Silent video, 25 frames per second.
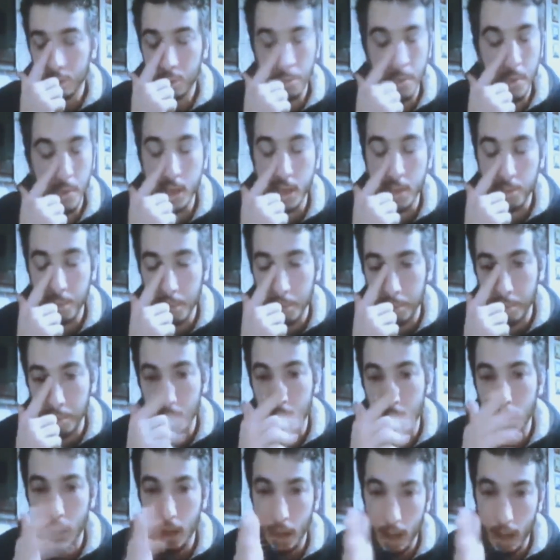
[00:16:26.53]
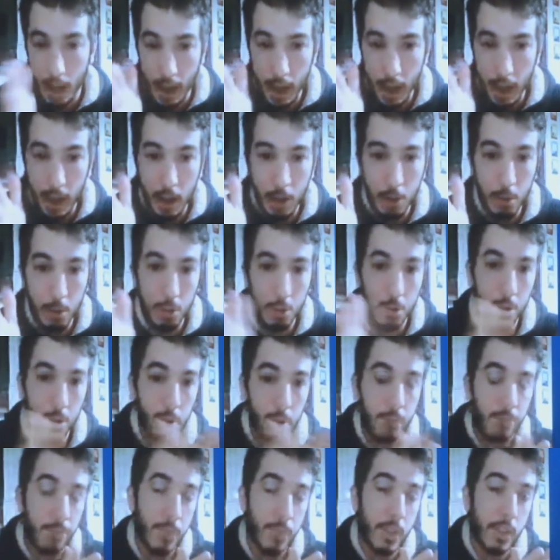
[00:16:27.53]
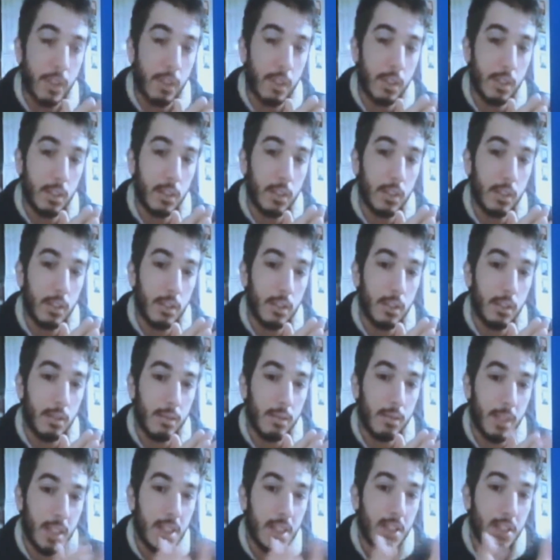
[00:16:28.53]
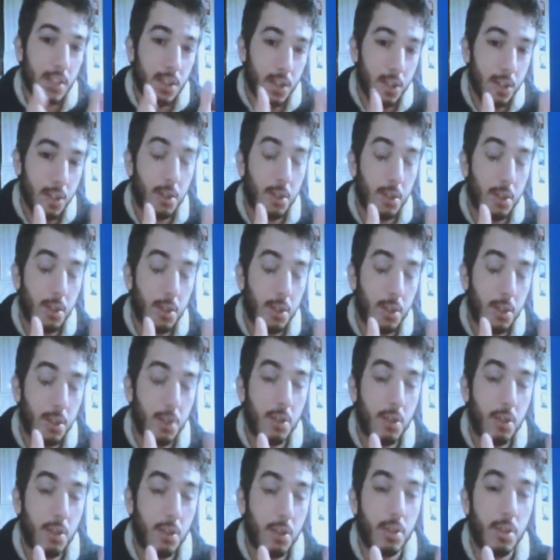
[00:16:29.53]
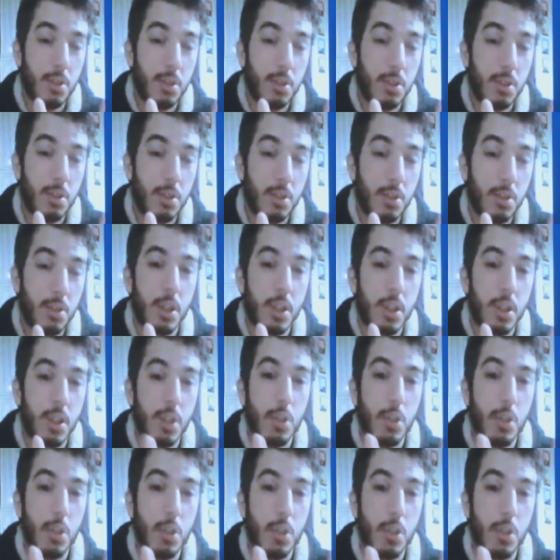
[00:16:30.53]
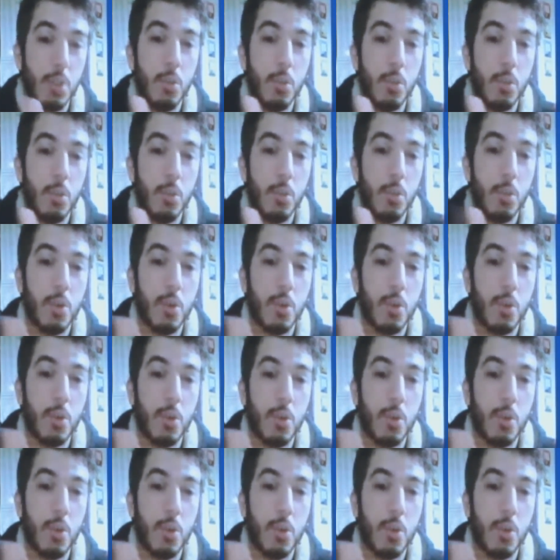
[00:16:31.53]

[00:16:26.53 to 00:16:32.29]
remind people how this story was